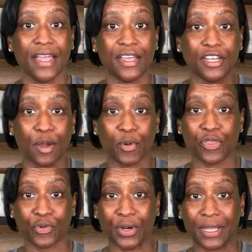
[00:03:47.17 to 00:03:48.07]
Number
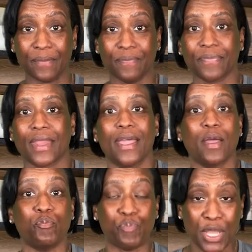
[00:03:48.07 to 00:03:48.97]
3,
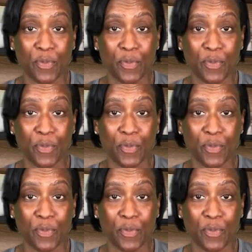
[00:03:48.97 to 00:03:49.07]
be